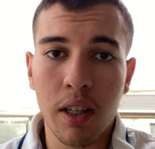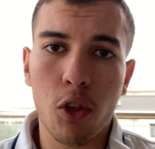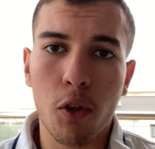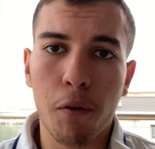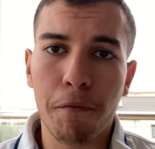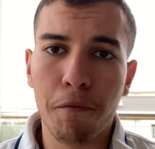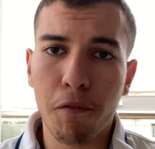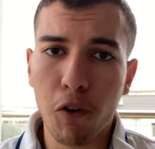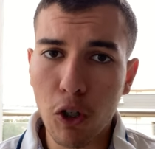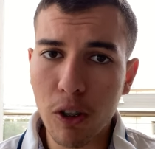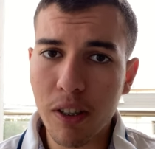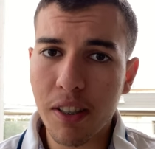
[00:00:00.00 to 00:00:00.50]
The
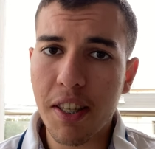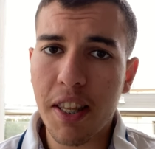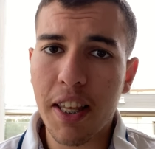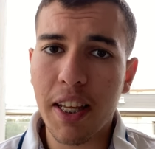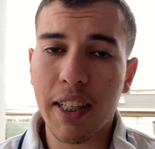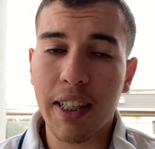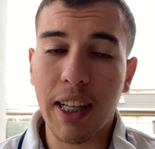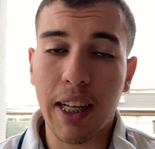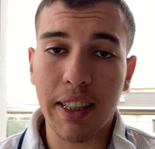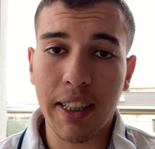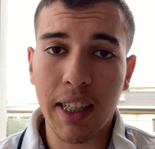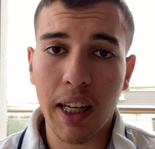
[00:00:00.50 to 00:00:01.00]
first
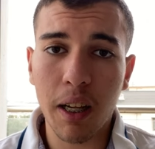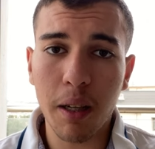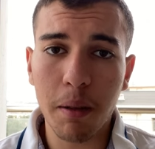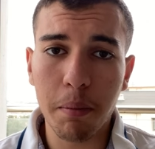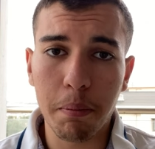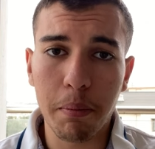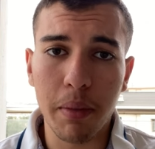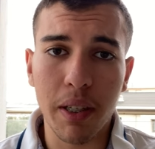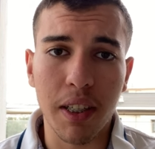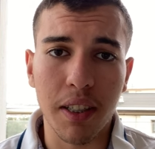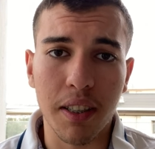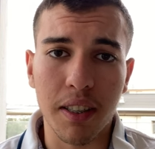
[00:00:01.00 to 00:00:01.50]
thing that
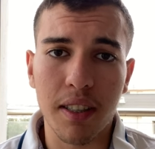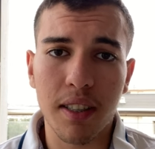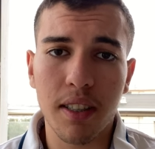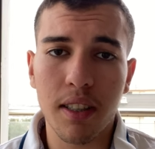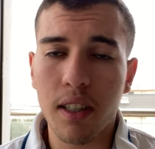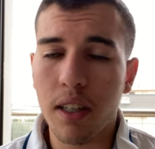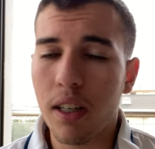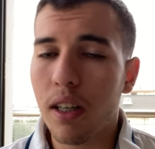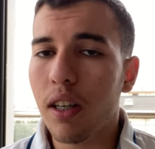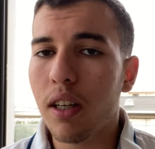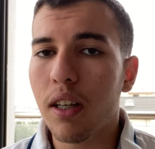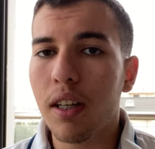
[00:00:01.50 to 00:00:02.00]
helped me is
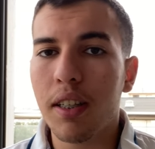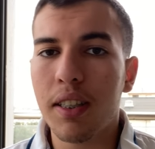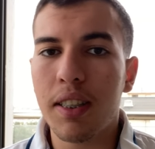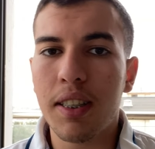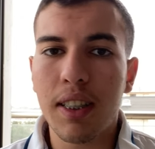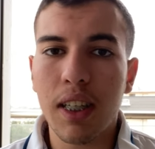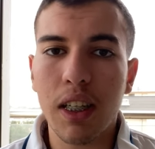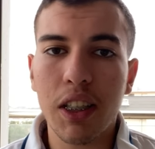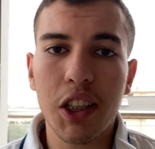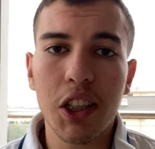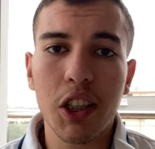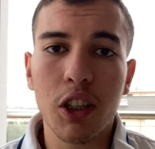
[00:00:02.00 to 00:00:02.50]

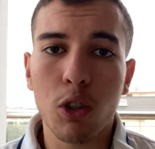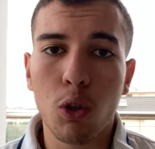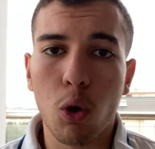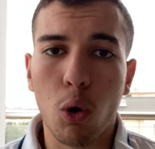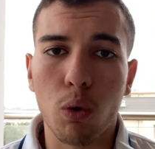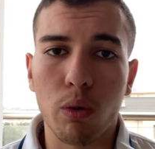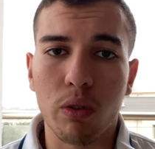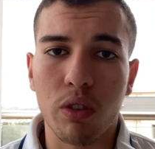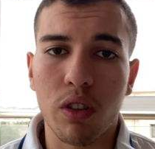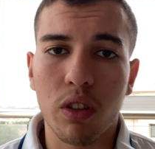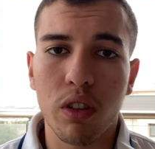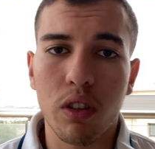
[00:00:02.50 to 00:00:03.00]
setting
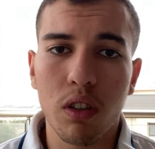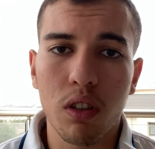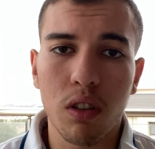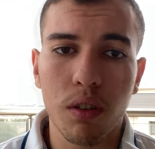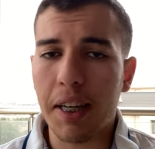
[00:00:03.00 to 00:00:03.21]
goals.